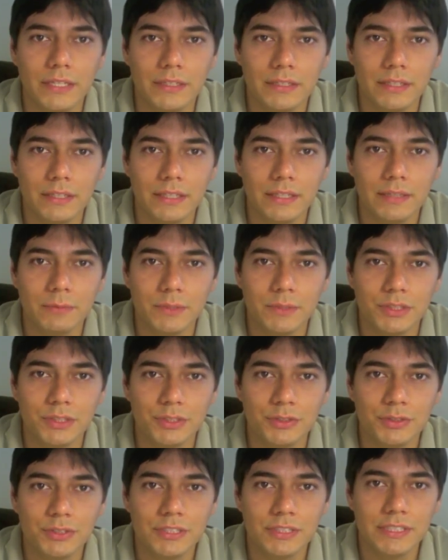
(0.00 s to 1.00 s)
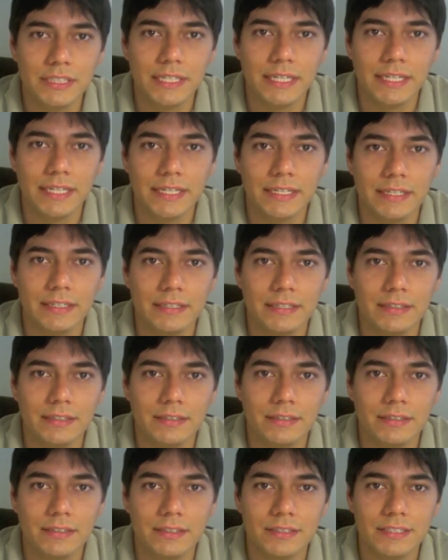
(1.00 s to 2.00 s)
it was used in a
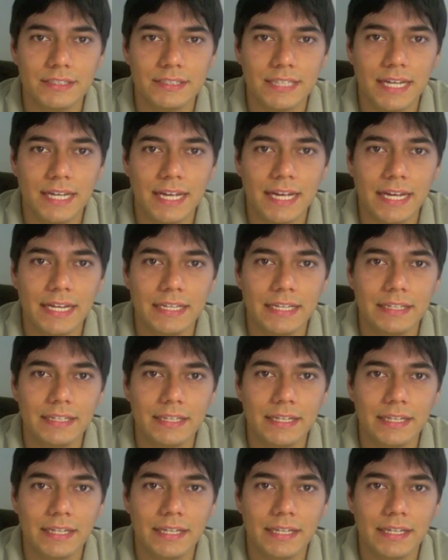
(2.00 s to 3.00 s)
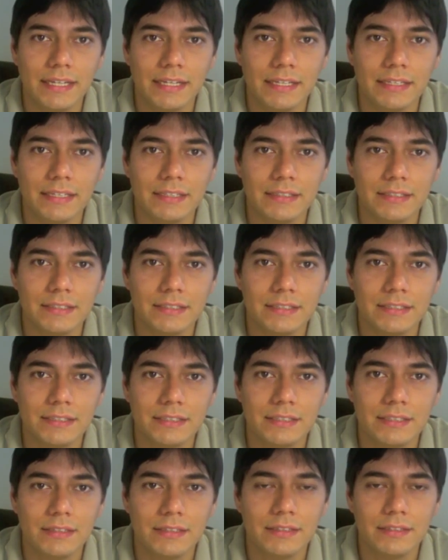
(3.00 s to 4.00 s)
design, and
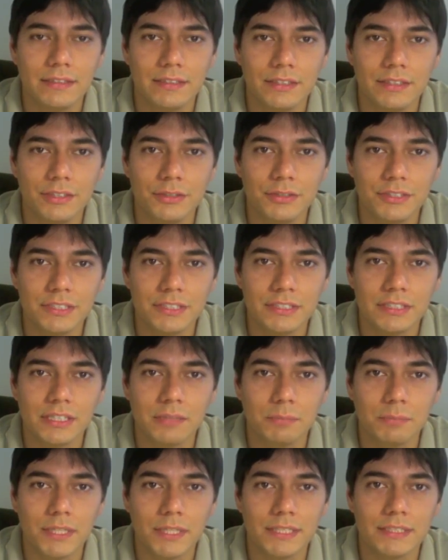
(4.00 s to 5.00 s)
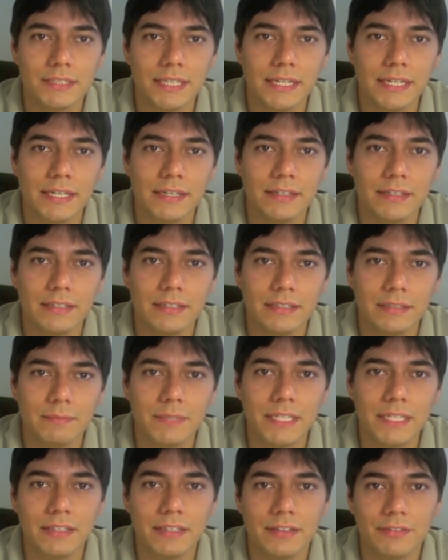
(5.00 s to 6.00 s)
using the compressed air
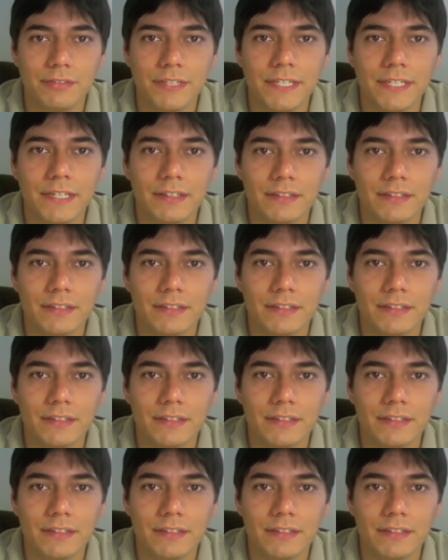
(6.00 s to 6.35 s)
eliminated 3 other